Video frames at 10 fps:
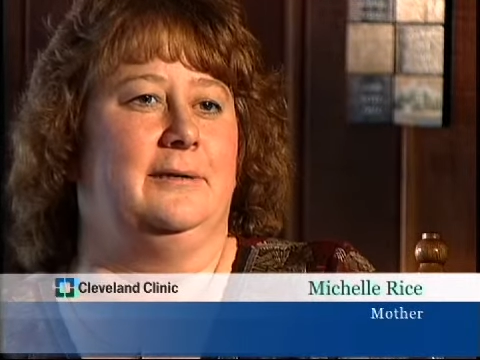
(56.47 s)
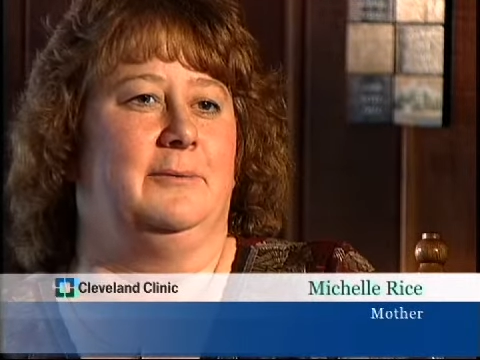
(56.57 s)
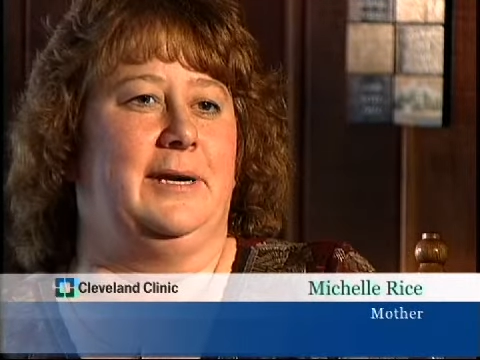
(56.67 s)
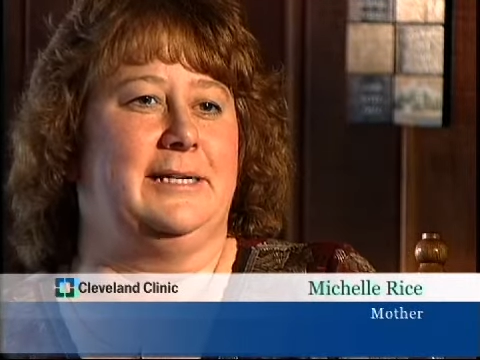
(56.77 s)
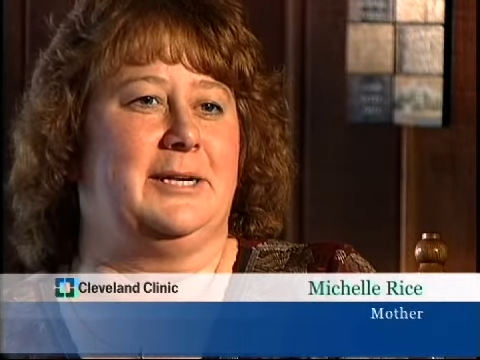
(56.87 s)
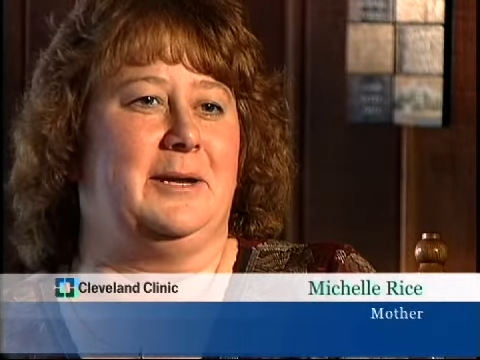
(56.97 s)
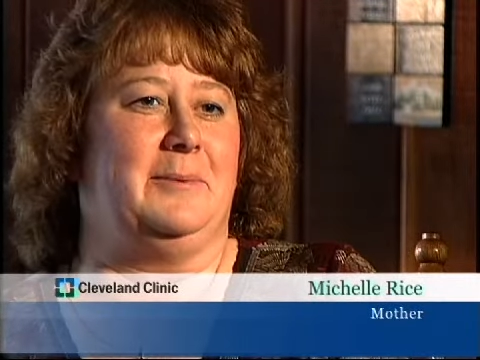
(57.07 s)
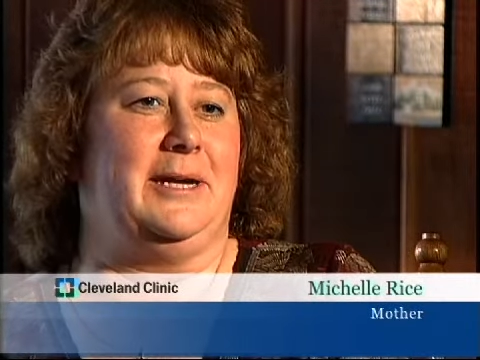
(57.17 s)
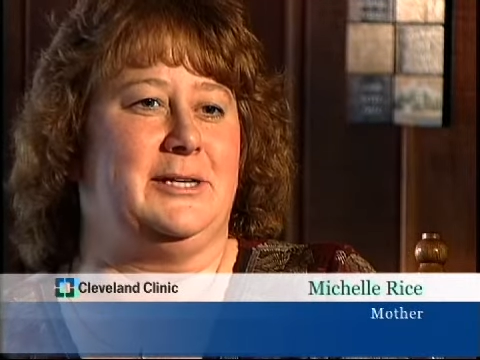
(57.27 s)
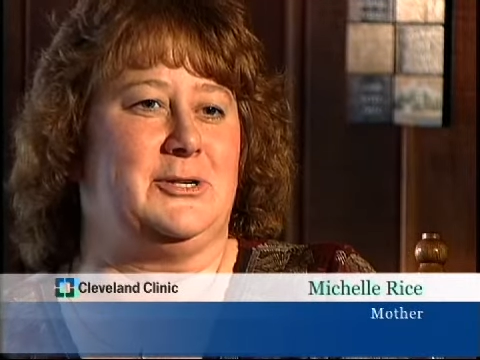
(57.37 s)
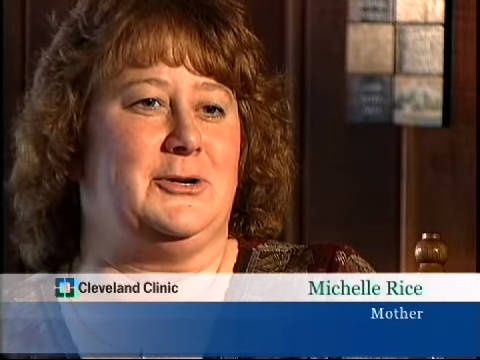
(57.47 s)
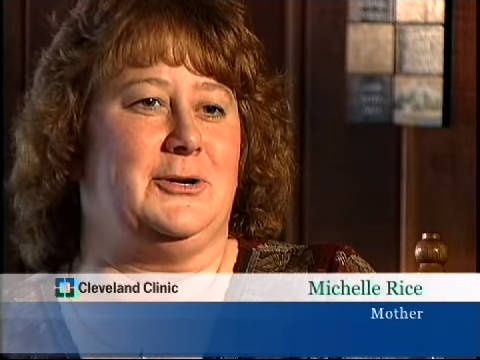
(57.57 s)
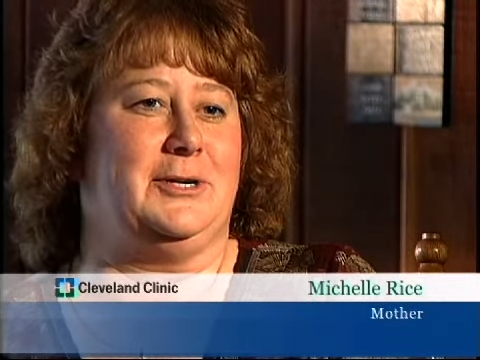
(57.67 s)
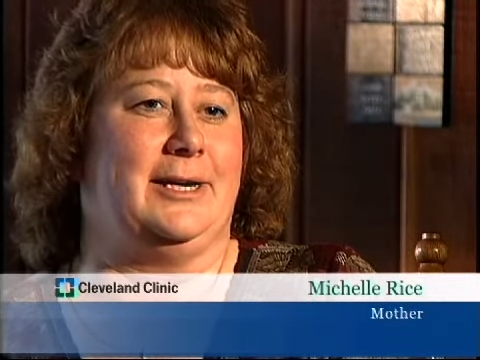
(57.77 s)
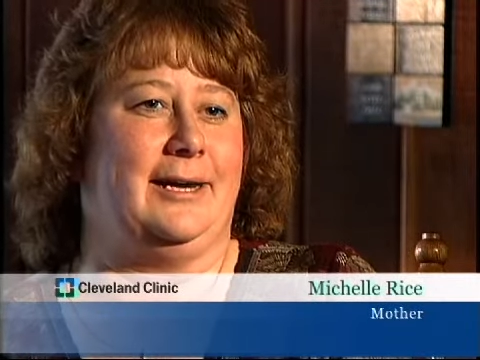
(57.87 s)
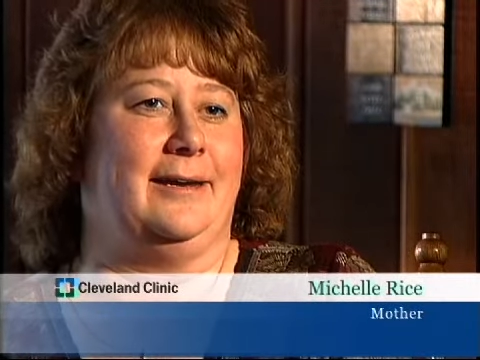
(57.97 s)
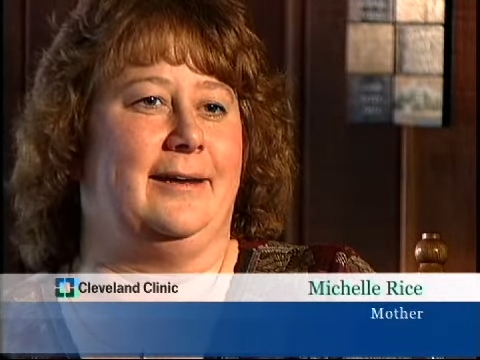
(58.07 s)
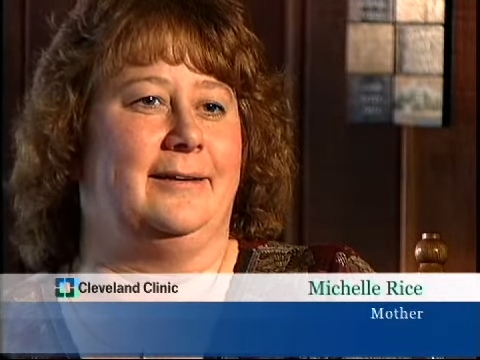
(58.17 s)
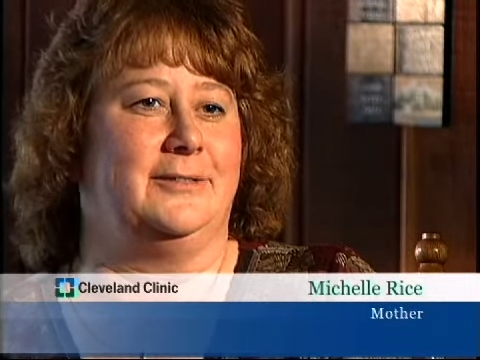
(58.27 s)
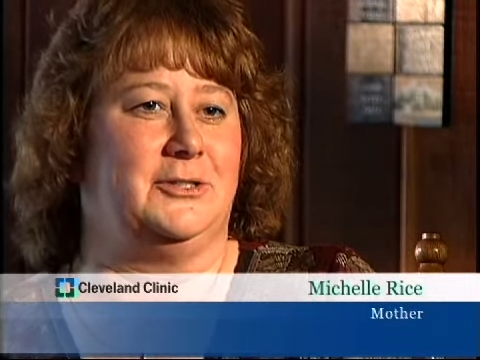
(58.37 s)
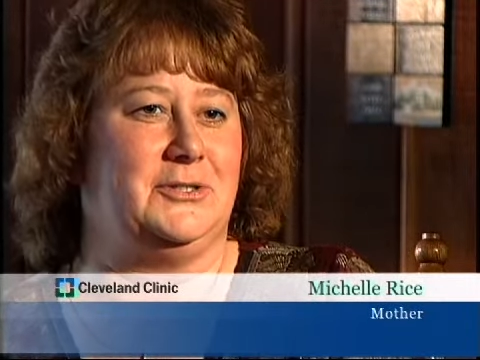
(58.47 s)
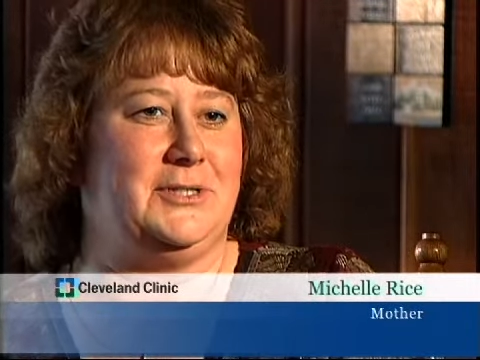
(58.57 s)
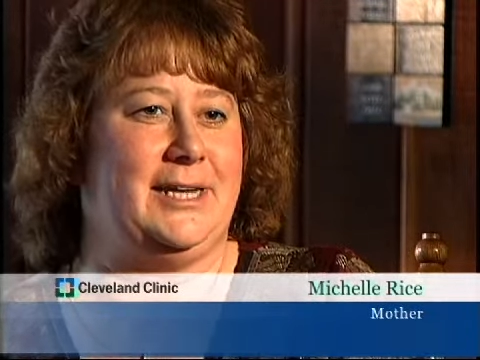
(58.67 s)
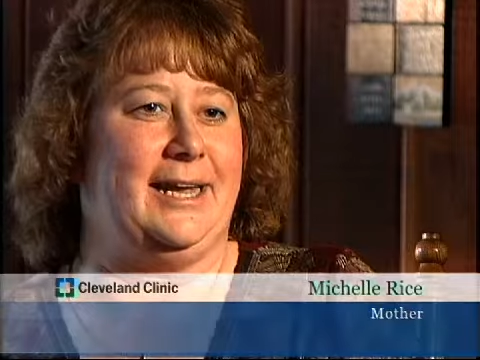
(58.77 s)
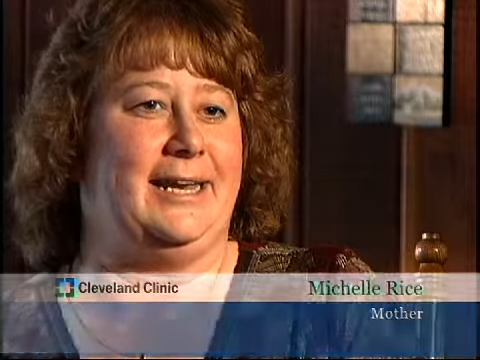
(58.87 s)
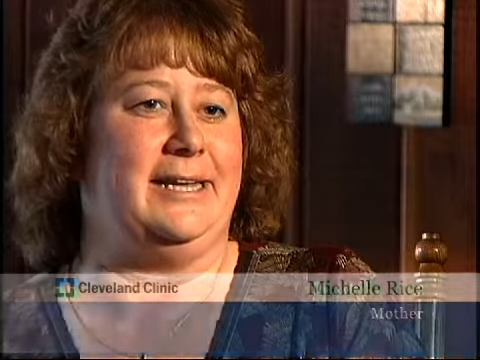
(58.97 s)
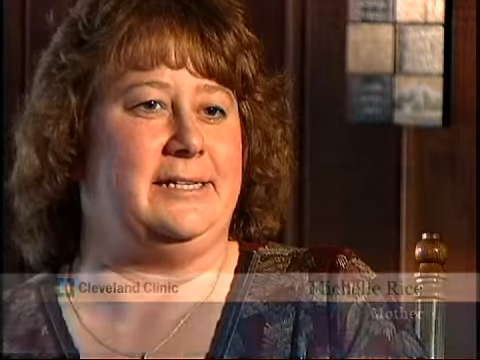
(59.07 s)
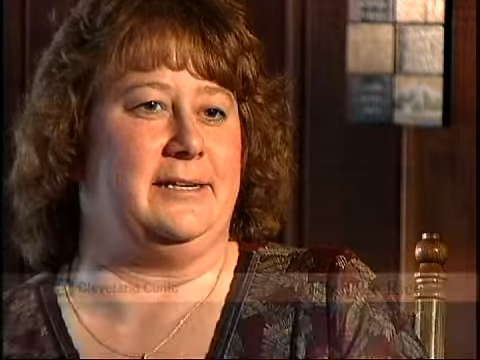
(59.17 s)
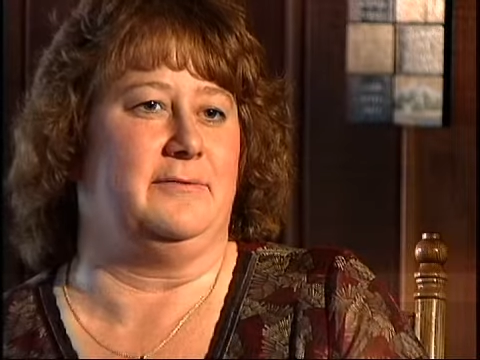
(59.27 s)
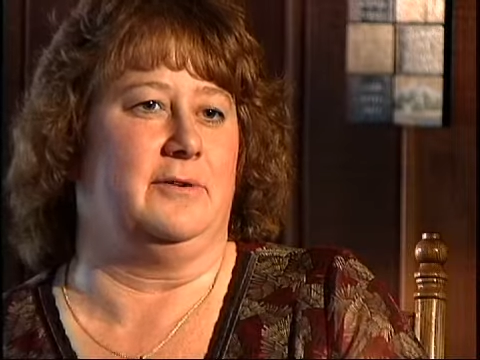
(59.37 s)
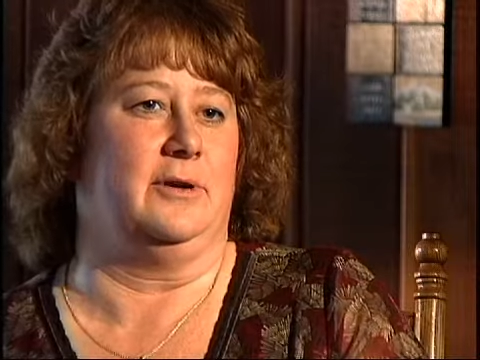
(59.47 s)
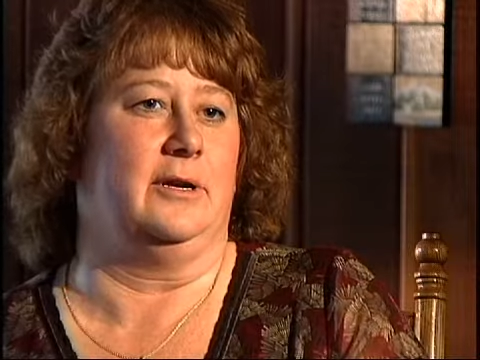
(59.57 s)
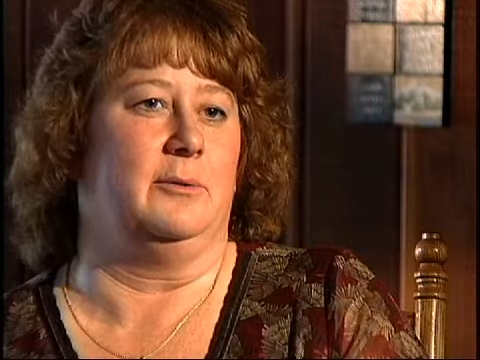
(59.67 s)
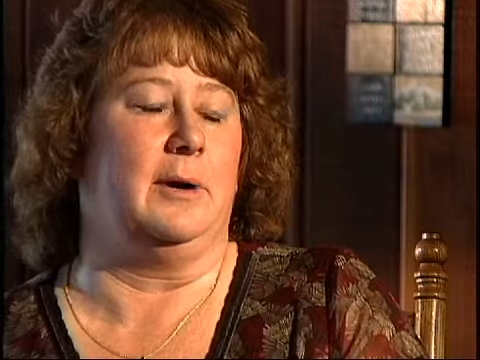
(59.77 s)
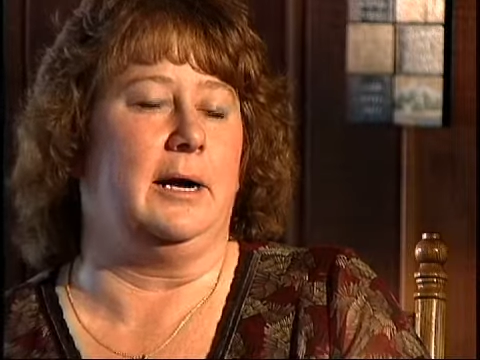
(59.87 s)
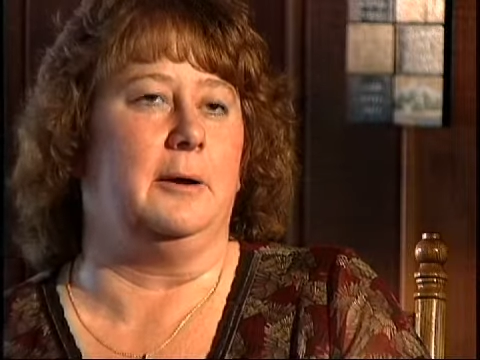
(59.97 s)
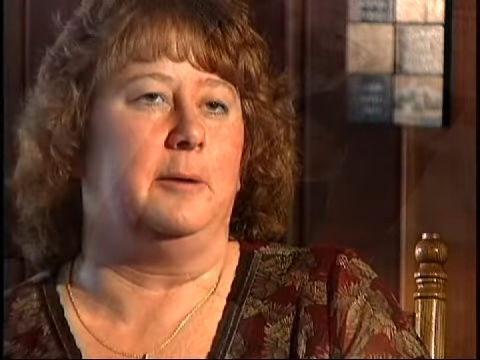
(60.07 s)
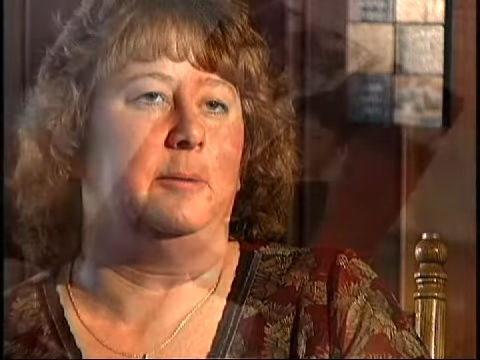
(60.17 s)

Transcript: when is it going to be his turn to kind of just take it easy for a little while?